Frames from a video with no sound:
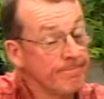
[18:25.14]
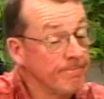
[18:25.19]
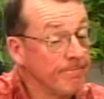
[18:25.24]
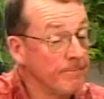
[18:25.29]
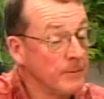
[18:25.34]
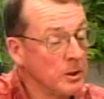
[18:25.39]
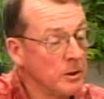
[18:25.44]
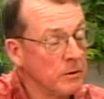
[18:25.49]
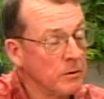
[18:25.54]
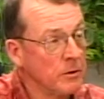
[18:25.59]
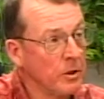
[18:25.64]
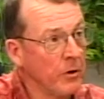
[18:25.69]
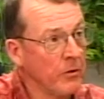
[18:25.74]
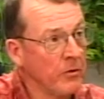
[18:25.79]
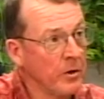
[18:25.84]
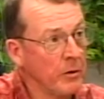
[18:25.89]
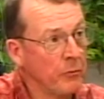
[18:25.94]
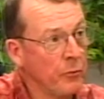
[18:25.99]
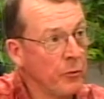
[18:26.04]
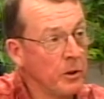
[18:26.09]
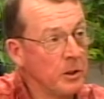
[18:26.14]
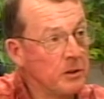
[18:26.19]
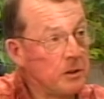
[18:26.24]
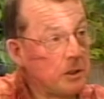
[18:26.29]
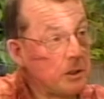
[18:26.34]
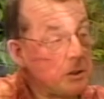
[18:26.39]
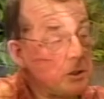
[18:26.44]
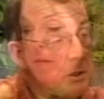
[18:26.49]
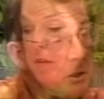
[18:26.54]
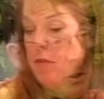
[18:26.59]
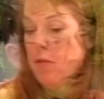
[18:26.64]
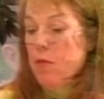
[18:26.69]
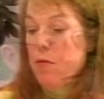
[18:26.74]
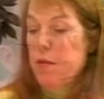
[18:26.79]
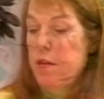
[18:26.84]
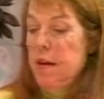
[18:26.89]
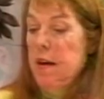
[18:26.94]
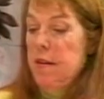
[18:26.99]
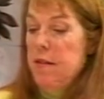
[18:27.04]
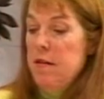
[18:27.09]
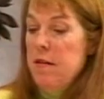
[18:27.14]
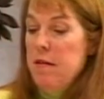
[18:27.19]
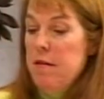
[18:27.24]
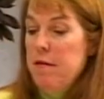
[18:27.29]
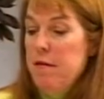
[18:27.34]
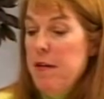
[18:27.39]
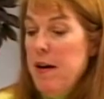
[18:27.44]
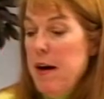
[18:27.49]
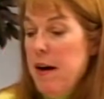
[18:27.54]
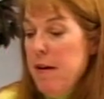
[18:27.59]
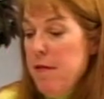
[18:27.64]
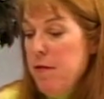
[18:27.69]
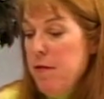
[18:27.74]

so that takes us up to 2005